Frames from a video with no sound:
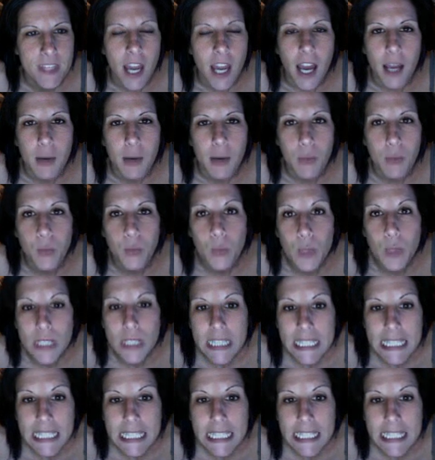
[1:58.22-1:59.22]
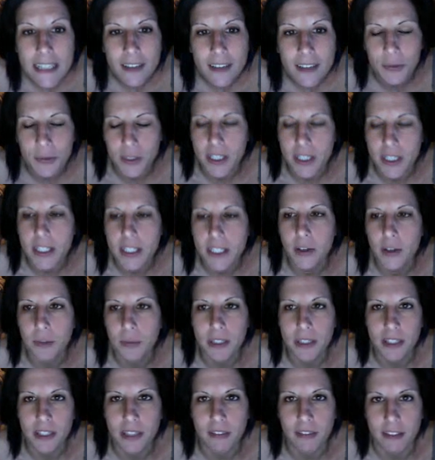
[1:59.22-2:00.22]
I really, really hope
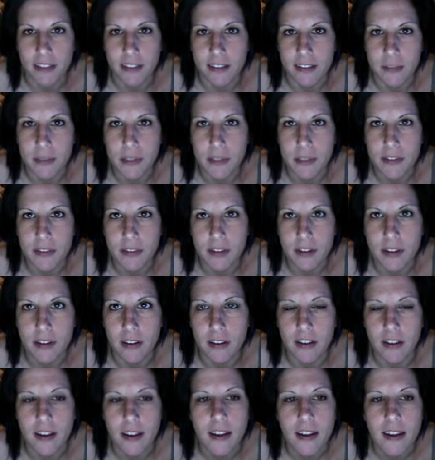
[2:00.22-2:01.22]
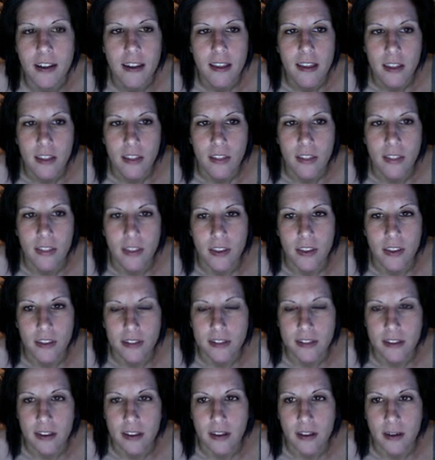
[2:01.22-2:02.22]
to get recipes on
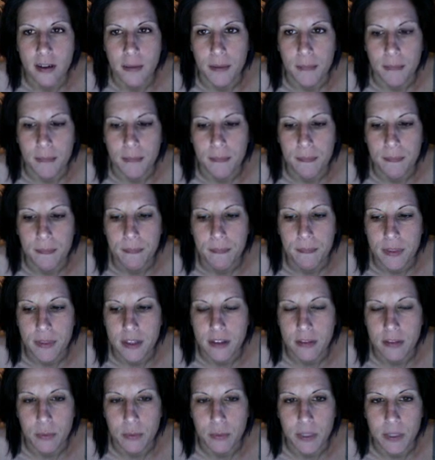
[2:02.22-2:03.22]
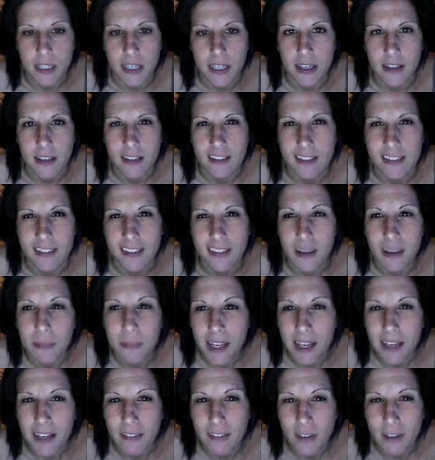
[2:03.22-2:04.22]
this um, this weekend. Some
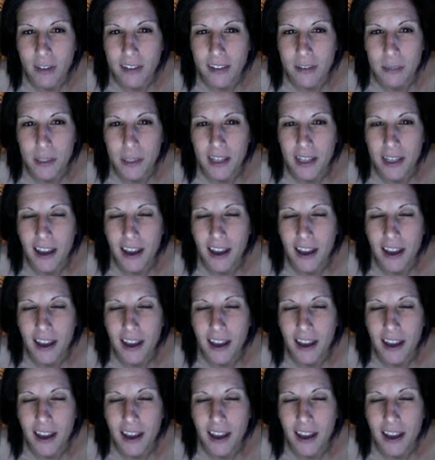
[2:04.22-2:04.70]
kind of recipe.